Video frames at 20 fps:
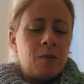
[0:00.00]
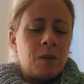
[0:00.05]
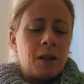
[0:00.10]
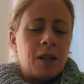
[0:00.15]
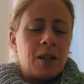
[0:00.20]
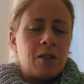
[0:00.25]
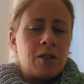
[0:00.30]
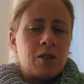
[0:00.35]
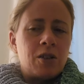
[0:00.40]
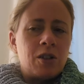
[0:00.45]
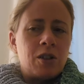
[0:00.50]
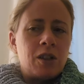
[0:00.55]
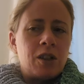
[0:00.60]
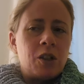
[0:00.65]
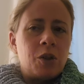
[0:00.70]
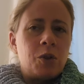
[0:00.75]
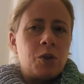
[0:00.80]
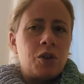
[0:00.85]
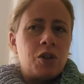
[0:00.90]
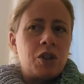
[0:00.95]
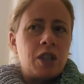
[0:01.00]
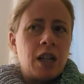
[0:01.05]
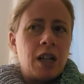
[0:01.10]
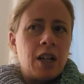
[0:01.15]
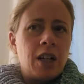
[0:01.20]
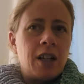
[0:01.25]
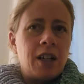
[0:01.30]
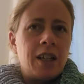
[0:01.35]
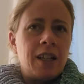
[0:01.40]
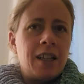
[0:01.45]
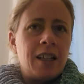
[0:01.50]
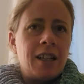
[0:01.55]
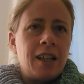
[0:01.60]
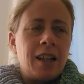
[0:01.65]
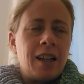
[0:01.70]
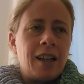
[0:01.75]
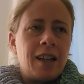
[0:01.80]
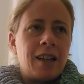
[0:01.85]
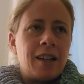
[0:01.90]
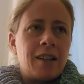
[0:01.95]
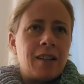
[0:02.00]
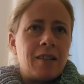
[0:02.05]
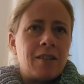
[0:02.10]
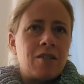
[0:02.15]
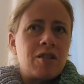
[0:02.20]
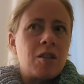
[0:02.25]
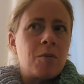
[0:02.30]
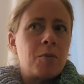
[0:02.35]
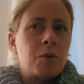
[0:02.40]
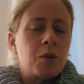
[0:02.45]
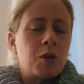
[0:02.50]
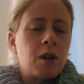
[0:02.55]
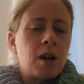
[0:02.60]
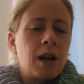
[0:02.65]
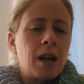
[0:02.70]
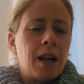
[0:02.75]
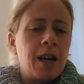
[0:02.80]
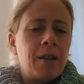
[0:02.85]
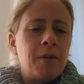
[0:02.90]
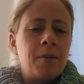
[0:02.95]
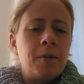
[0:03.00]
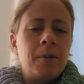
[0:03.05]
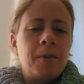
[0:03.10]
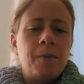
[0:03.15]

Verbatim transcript: Make sure you share it and subscribe.